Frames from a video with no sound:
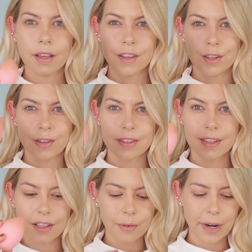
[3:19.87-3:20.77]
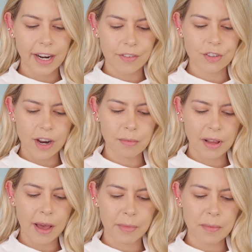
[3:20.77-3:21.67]
You know the deal, right after I
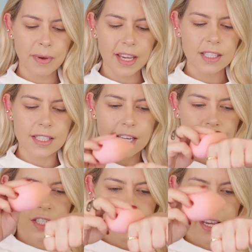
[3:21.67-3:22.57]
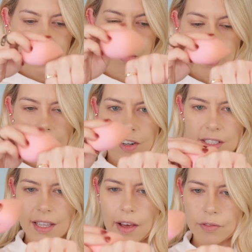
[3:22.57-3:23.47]
apply my base, I just take
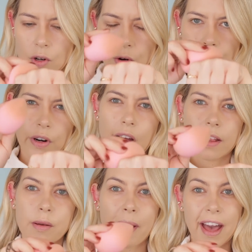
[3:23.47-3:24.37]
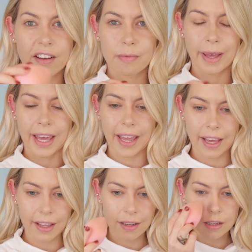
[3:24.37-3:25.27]
whatever's left over on the back of my
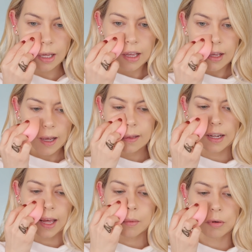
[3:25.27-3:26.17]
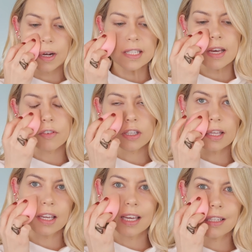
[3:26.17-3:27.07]
hand and then I press
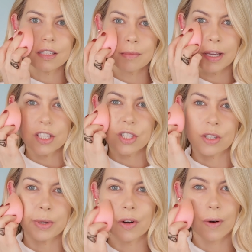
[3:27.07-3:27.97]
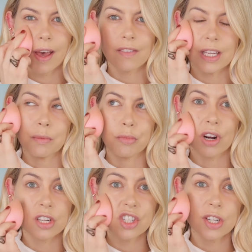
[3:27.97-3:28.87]
everything in to make sure we don't have any
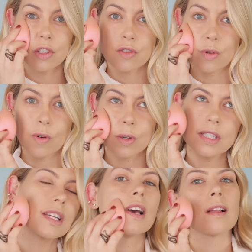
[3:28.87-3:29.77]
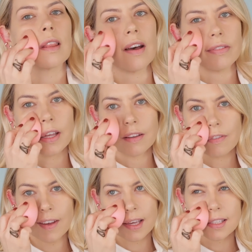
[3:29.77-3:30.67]
brush strokes left on the
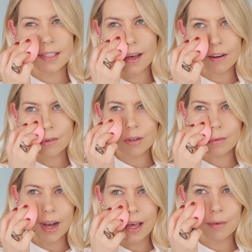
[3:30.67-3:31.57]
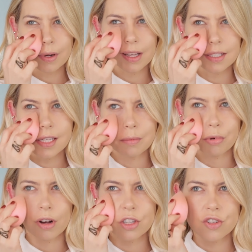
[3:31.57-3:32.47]
face. I don't know why when I say
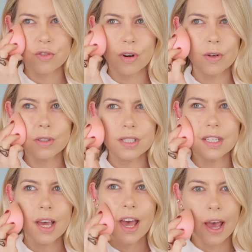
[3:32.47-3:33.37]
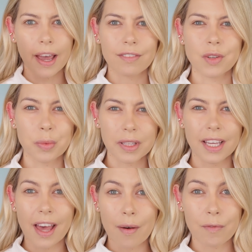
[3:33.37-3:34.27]
brush strokes, I have to
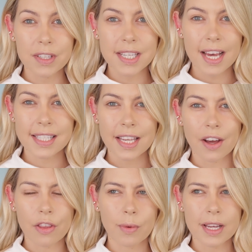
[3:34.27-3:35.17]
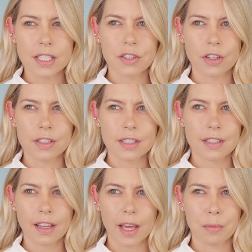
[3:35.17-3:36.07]
really emphasize it, otherwise it turns
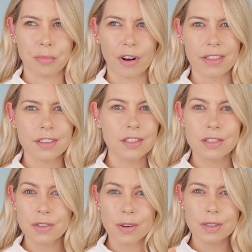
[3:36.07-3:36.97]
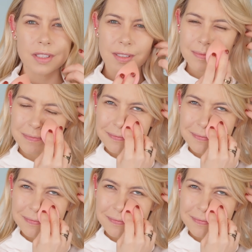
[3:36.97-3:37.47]
into like breath strokes.